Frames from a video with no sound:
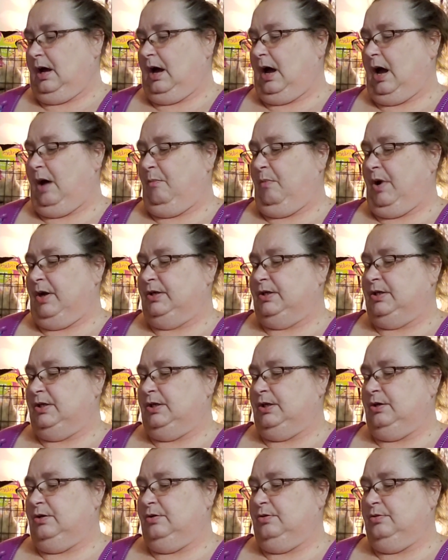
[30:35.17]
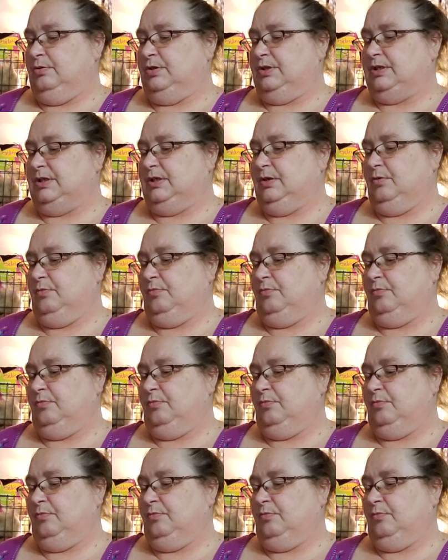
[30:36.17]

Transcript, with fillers: I want to use